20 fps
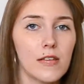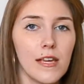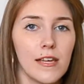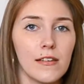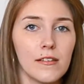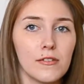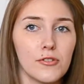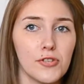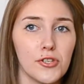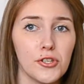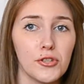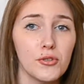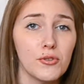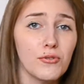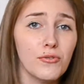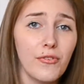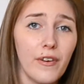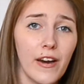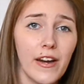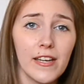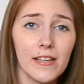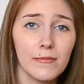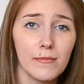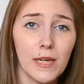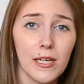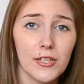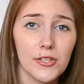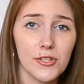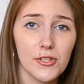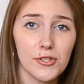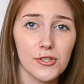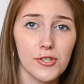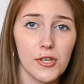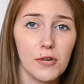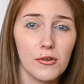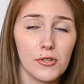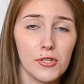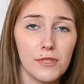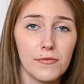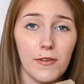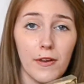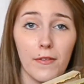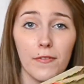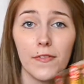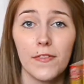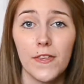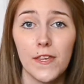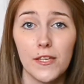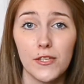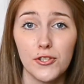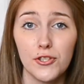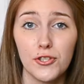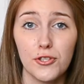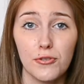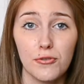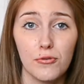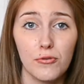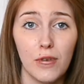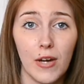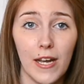and she couldn't find much, so she found these 2.